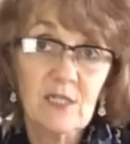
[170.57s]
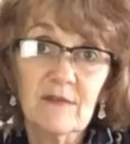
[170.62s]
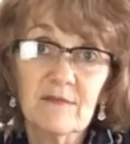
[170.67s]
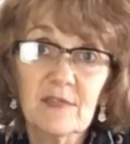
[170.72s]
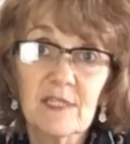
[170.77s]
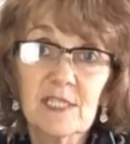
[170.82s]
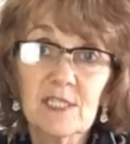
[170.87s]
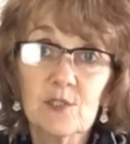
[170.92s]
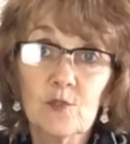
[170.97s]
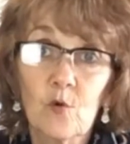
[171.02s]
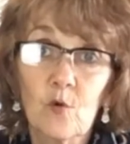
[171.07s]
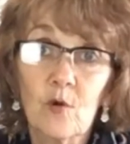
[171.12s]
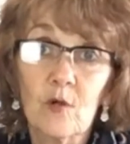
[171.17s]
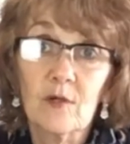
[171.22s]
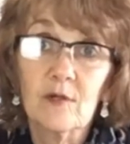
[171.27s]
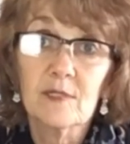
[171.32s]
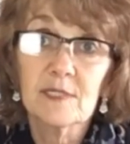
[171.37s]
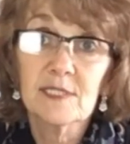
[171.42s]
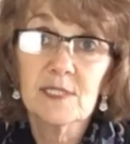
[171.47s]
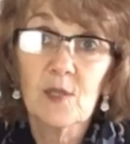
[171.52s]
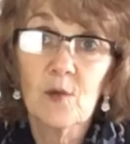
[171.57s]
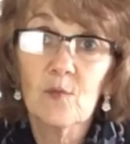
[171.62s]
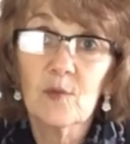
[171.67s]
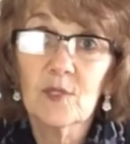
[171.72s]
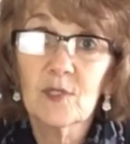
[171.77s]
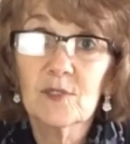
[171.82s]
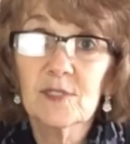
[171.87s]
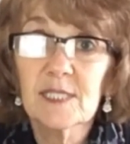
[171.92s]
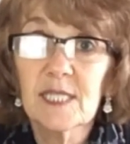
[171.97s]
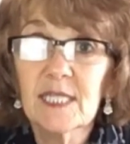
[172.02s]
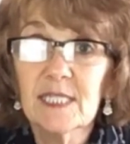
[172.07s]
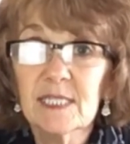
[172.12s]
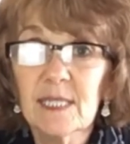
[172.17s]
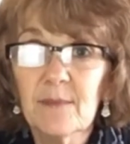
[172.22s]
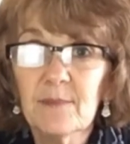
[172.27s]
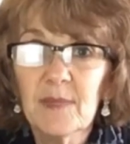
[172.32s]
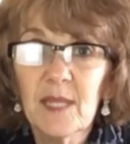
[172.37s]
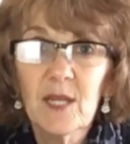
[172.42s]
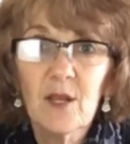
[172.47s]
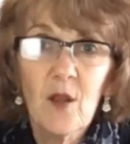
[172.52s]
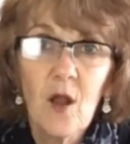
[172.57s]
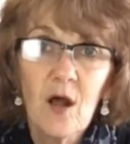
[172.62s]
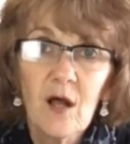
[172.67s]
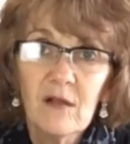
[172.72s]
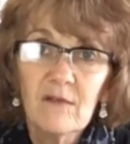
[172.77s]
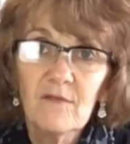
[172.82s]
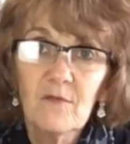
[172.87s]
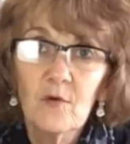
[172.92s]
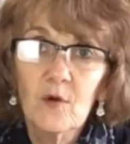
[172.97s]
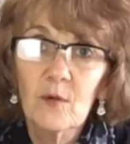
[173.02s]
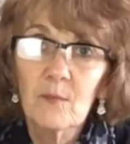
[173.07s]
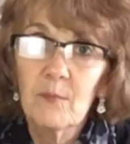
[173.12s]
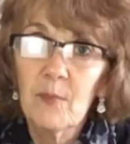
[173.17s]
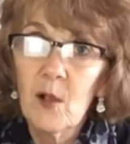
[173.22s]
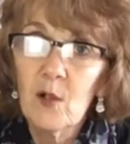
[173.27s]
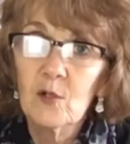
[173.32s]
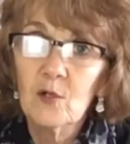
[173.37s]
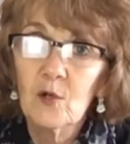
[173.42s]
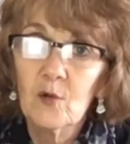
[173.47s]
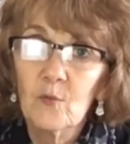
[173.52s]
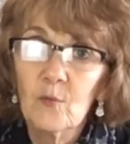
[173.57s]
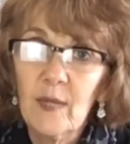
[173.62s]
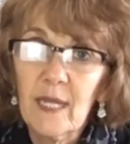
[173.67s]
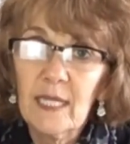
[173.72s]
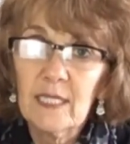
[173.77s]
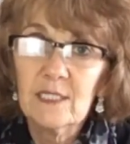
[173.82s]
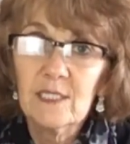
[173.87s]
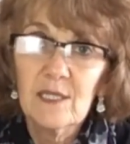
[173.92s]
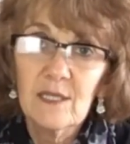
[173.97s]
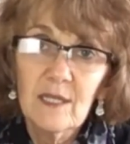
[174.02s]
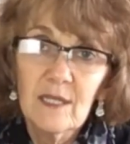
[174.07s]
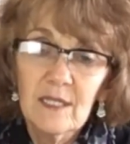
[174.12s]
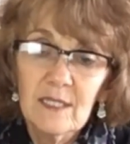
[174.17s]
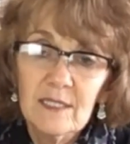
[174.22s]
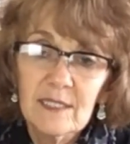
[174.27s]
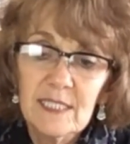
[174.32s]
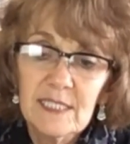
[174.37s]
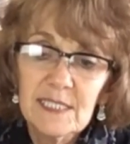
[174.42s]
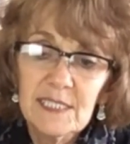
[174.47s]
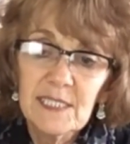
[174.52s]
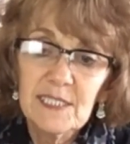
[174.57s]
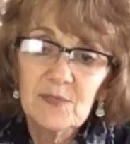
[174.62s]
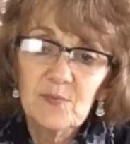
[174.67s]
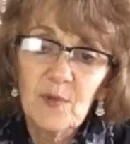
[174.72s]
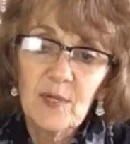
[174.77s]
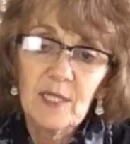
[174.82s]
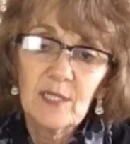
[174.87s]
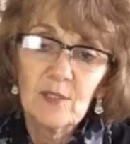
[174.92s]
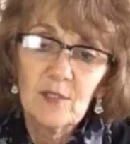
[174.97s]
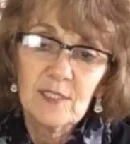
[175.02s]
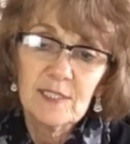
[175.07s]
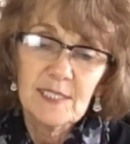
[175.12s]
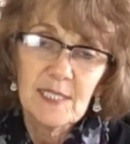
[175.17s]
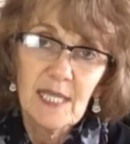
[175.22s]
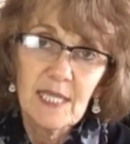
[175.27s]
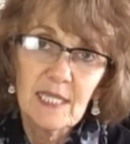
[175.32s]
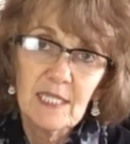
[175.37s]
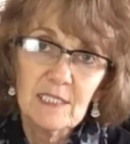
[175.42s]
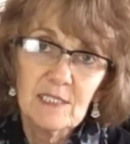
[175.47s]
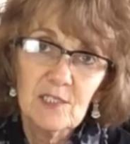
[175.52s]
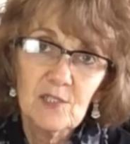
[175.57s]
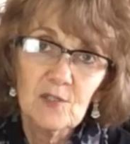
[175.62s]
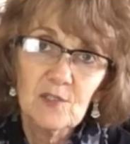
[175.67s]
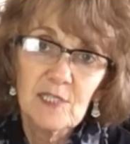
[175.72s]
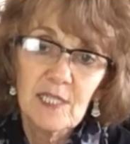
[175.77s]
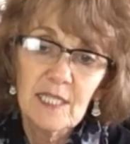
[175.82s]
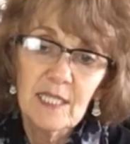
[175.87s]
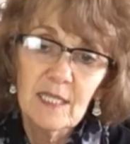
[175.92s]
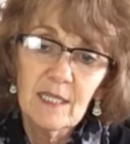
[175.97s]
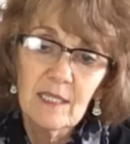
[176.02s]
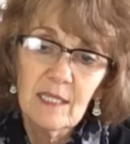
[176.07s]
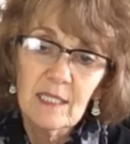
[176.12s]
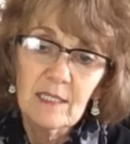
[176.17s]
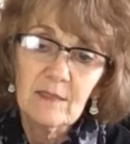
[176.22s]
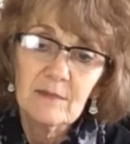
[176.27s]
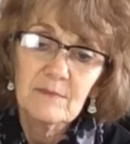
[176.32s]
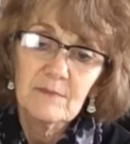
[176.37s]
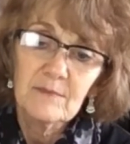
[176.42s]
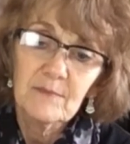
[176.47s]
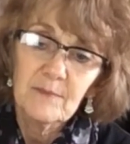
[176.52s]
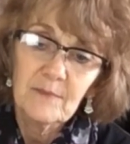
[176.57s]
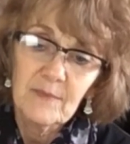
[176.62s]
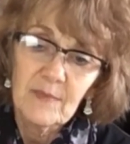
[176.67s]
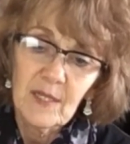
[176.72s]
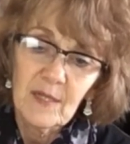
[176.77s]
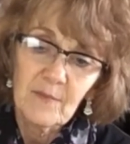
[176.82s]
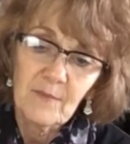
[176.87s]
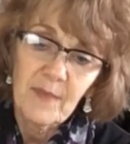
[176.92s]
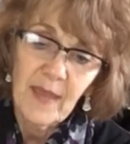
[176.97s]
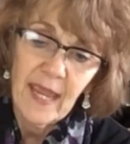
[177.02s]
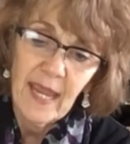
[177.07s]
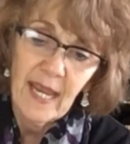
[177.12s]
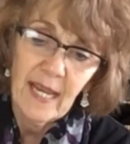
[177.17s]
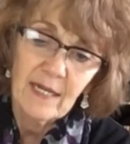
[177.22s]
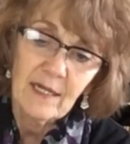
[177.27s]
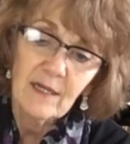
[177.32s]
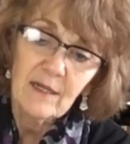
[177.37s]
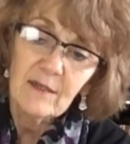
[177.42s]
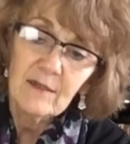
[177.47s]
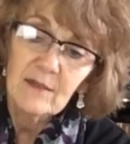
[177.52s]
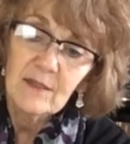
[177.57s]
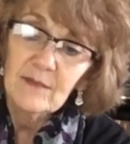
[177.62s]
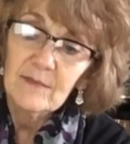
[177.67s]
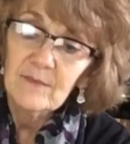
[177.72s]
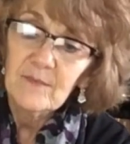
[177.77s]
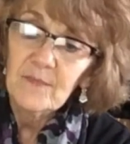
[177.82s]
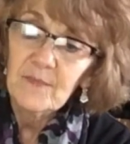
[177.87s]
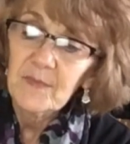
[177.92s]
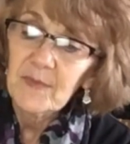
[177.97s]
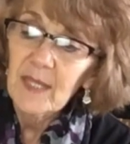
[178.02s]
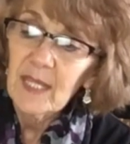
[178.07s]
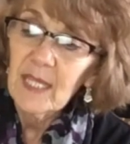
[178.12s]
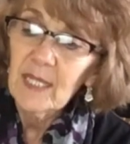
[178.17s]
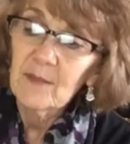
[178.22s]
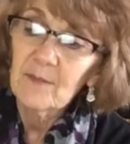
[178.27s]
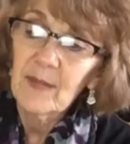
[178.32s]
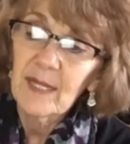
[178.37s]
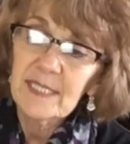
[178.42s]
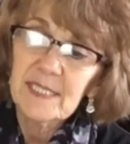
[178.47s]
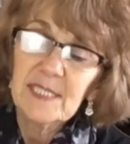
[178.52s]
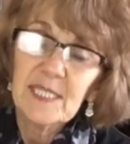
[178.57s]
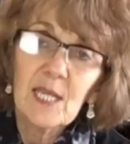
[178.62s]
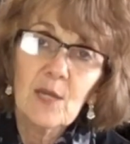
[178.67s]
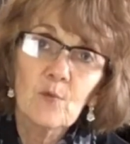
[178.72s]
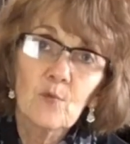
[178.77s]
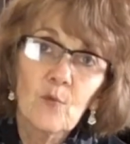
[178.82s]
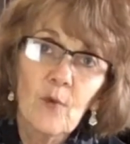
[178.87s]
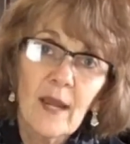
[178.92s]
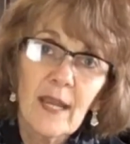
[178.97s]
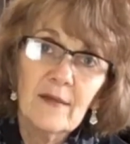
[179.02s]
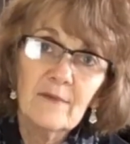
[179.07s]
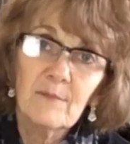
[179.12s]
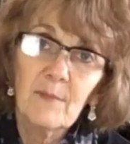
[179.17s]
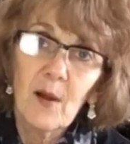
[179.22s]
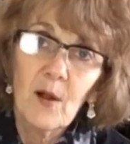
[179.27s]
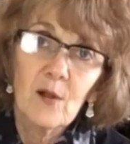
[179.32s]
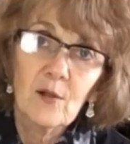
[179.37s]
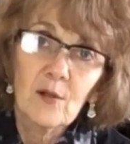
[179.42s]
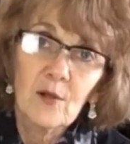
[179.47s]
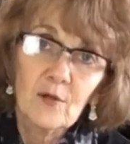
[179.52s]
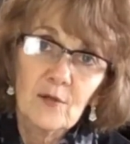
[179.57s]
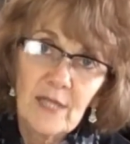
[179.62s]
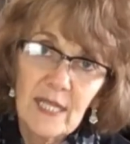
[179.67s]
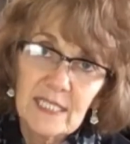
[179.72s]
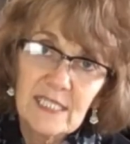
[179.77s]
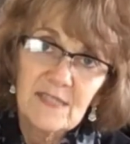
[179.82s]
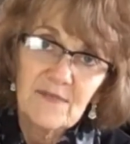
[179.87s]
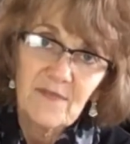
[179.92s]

of the store. So when you see something called for bulgur wheat, this is what it looks like. It's usually in a bag, and it might say red bulgur, that's